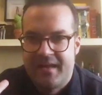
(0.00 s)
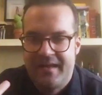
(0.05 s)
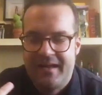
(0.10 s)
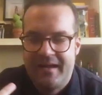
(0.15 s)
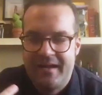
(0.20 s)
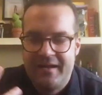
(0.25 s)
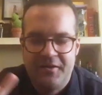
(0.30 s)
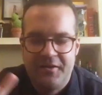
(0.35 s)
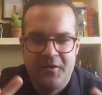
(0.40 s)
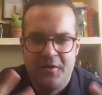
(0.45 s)

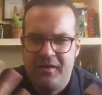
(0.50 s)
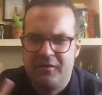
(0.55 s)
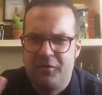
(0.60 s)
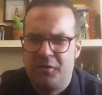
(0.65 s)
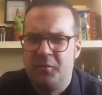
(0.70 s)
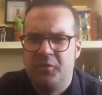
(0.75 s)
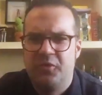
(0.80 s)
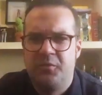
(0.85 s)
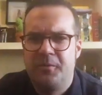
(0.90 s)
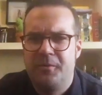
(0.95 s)
I don't know, it's
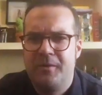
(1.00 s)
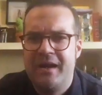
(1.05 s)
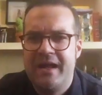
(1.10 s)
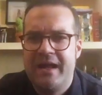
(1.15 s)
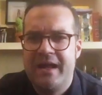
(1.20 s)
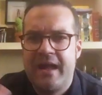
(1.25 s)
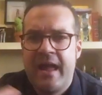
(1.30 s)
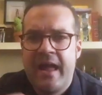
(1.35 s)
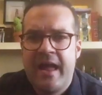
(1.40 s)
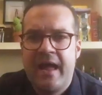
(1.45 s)
almost
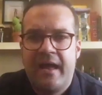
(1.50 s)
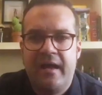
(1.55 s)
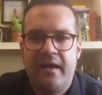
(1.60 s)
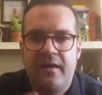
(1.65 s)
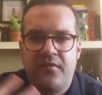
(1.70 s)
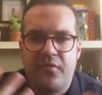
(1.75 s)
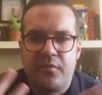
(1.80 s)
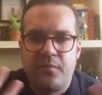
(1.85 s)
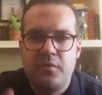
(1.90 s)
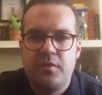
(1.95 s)
poetic. Uh,
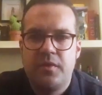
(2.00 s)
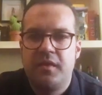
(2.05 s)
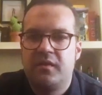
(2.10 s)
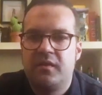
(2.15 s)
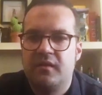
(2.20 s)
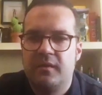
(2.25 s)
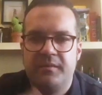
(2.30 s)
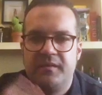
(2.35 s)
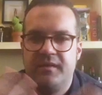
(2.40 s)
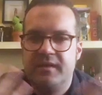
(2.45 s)
vermouth is
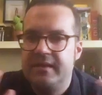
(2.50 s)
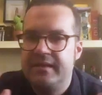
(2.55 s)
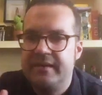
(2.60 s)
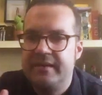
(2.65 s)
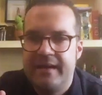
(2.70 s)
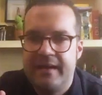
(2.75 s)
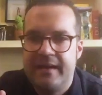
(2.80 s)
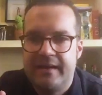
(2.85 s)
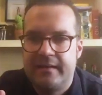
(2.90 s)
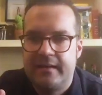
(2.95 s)
something
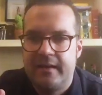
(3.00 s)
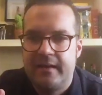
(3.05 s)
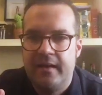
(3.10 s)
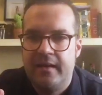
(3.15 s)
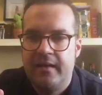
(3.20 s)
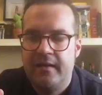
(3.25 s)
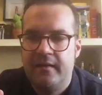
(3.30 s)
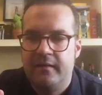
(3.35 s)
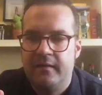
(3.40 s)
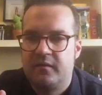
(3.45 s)
that
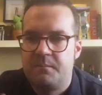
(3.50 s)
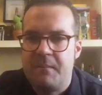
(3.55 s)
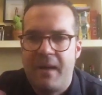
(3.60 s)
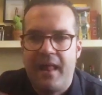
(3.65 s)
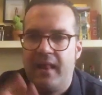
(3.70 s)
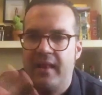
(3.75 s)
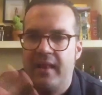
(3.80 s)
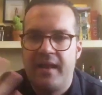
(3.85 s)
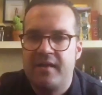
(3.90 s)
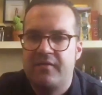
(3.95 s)
uh,
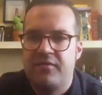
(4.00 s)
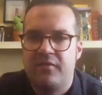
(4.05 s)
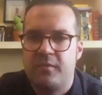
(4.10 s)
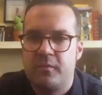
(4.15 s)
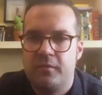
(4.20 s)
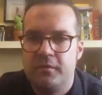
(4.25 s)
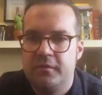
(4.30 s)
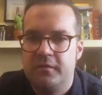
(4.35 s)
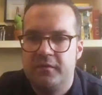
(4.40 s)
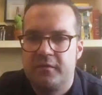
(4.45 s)
smells like
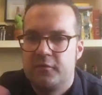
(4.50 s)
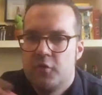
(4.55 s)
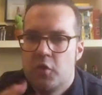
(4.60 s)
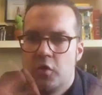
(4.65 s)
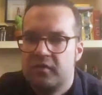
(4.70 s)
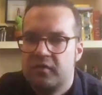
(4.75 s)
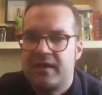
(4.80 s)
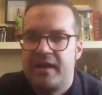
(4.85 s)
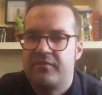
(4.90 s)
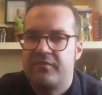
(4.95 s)
vermouth,
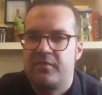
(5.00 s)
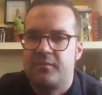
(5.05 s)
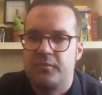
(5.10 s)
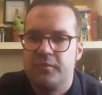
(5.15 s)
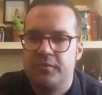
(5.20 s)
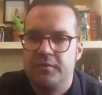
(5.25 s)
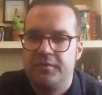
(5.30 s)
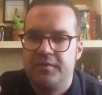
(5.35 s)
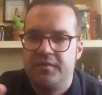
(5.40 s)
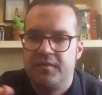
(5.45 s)
looks like
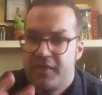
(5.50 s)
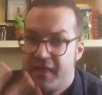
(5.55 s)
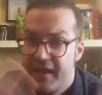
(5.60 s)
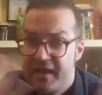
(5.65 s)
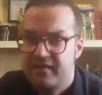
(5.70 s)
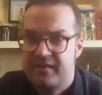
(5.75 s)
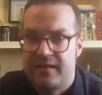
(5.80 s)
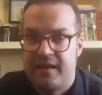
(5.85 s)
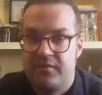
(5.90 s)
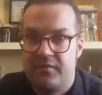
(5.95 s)
vermouth,
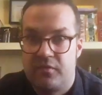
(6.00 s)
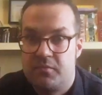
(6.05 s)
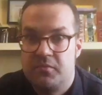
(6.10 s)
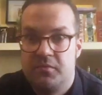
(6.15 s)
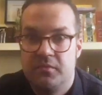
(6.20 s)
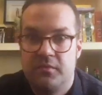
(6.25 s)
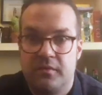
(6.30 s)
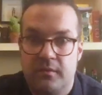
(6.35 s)
tastes like vermouth.